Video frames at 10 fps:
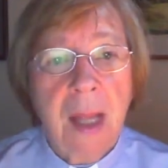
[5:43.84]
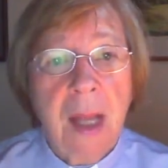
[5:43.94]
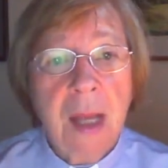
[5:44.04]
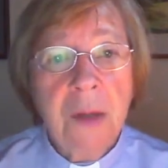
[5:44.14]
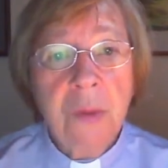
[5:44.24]

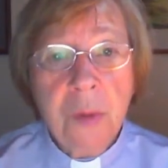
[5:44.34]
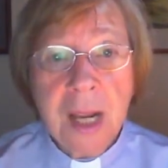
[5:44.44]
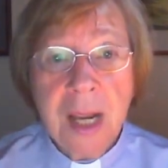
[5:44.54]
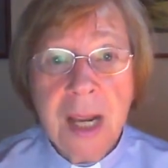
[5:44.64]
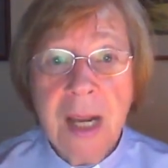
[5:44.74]
And
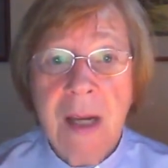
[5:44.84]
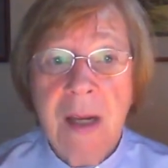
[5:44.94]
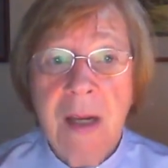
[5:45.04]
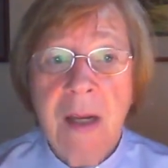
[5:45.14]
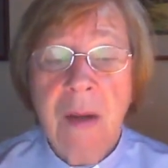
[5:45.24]
we,
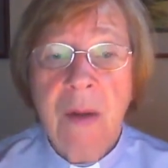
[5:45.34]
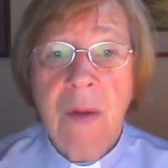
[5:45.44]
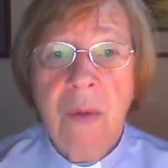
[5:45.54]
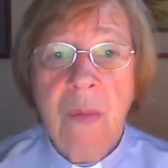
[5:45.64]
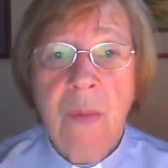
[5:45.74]

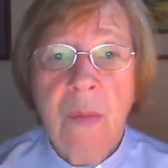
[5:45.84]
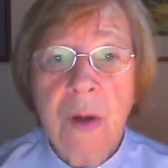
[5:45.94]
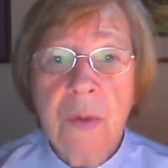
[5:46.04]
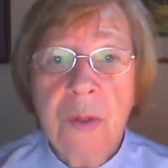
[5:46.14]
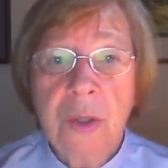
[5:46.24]

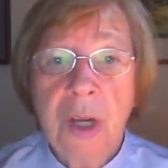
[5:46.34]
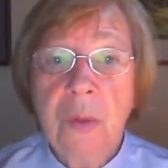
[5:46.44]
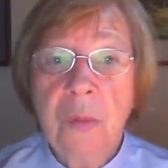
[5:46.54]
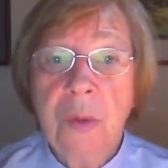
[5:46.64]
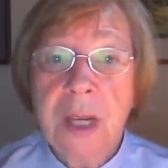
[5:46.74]
what
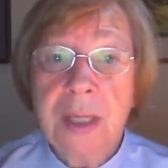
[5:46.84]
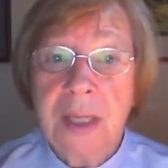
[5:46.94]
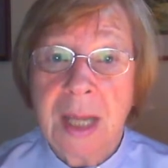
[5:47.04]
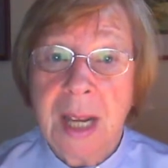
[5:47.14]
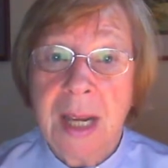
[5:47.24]
shall we
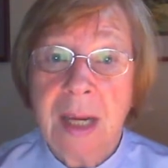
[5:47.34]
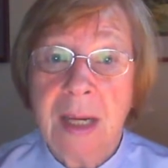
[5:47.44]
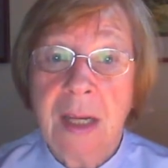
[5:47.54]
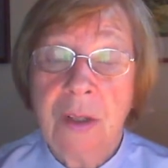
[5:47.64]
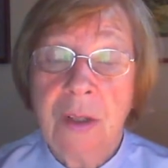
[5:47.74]
say
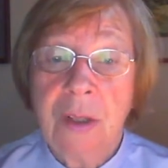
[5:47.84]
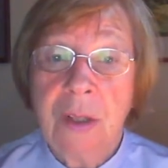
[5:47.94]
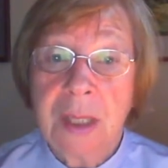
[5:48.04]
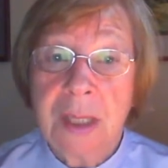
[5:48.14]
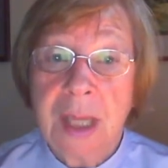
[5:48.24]
to
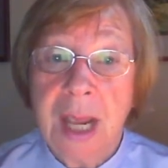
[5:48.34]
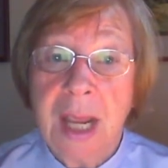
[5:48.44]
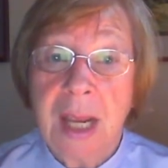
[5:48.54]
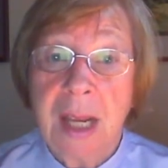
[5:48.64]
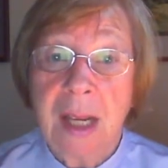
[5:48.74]
this
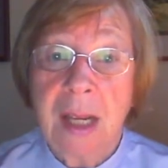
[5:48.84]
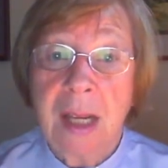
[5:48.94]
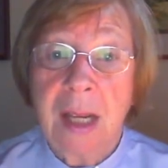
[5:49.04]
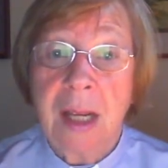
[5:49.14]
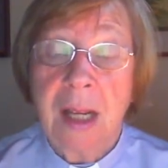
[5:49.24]
King
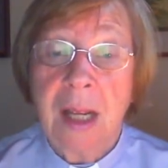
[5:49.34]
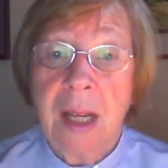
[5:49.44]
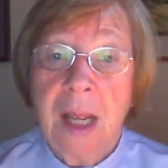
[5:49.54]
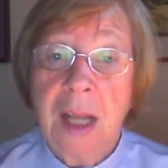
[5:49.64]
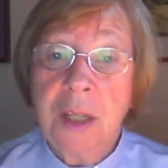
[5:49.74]

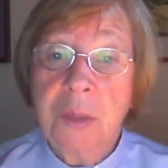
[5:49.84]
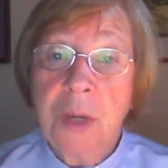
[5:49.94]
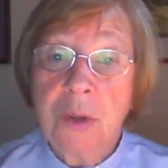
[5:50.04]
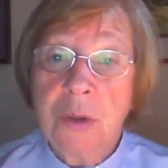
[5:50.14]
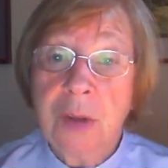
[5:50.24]
as
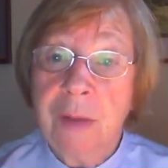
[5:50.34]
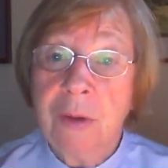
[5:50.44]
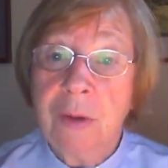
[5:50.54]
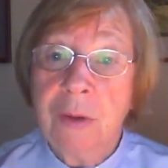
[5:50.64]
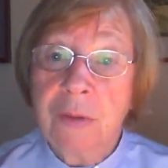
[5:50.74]
we
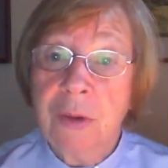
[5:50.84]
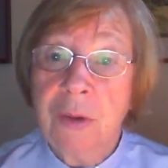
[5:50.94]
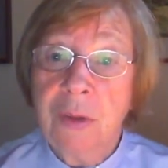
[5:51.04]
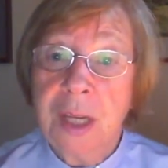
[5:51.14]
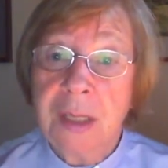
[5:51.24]
travel
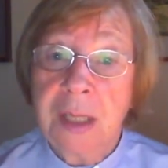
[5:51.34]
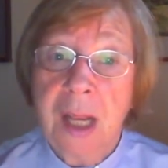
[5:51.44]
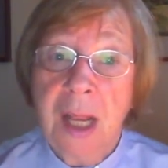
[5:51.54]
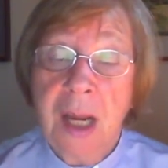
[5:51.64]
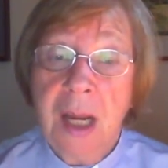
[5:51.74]
through this
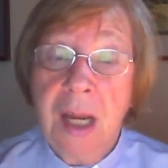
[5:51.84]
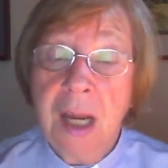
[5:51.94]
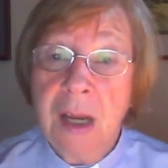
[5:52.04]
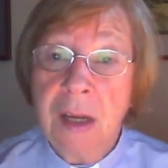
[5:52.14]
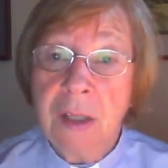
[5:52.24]

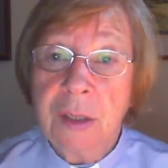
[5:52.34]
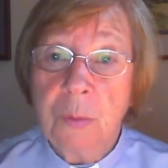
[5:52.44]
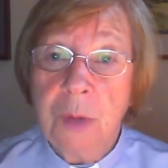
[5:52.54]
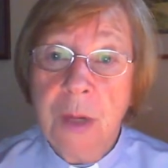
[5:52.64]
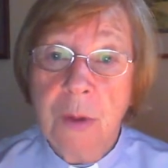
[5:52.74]
last
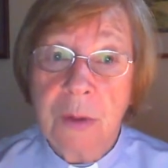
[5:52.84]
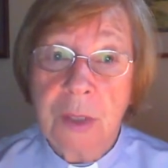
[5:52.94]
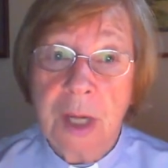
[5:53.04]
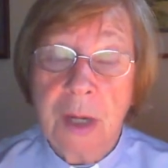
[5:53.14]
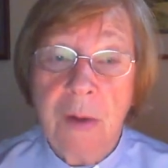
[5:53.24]
week or
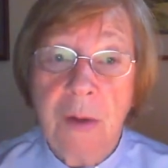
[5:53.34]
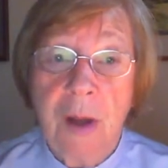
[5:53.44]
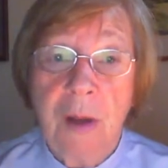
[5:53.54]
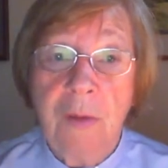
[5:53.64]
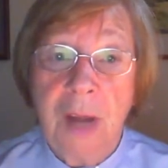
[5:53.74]
so
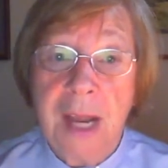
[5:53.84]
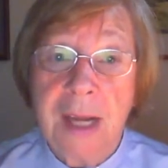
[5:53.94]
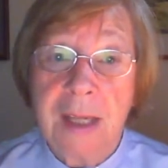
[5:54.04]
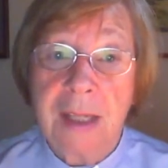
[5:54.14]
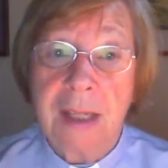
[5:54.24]
of
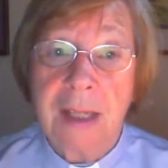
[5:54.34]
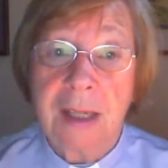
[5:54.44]
Lent?